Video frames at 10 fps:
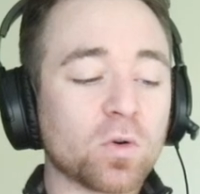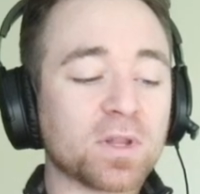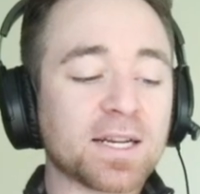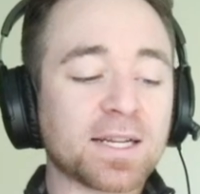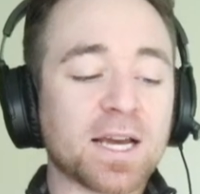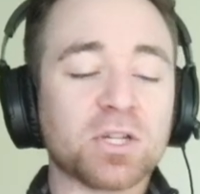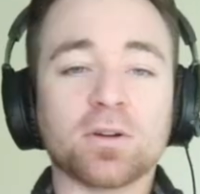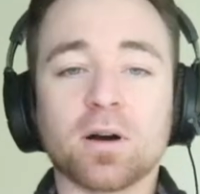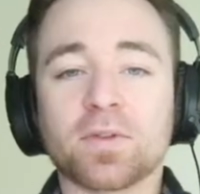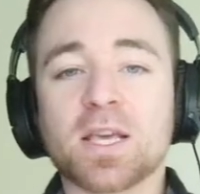
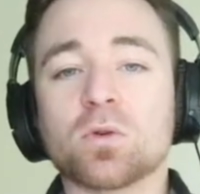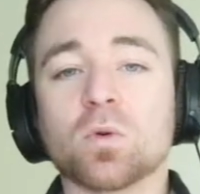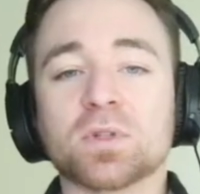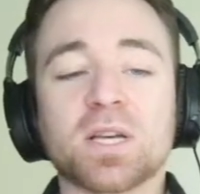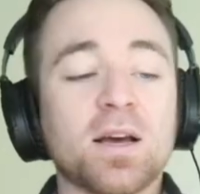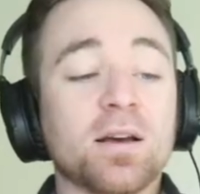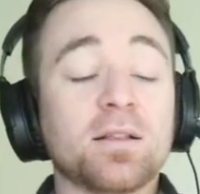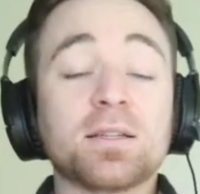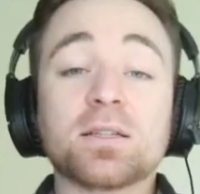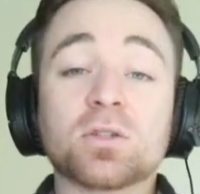authentication of equals.
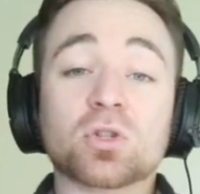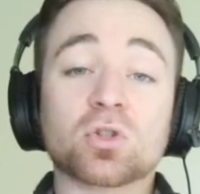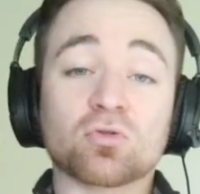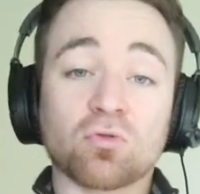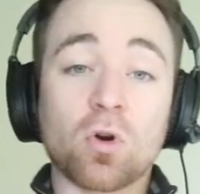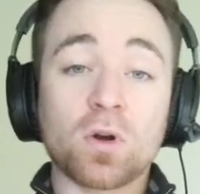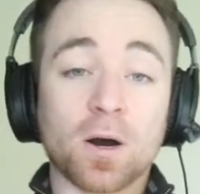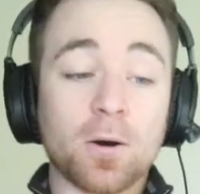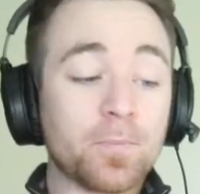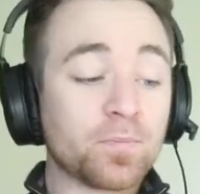This is
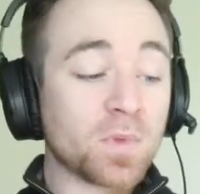stronger